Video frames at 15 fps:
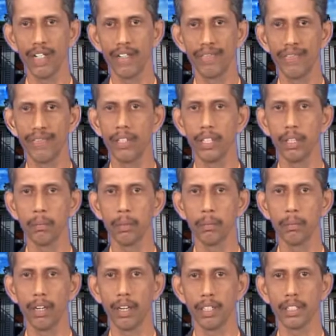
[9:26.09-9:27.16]
50 mm
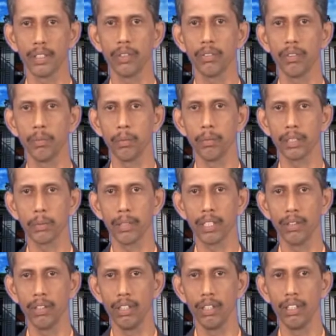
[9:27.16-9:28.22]
and 75 mm
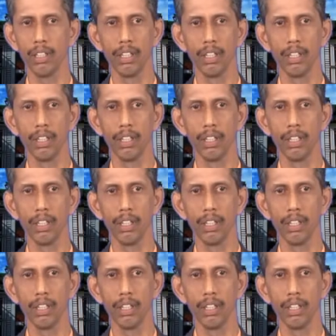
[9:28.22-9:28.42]
respectively,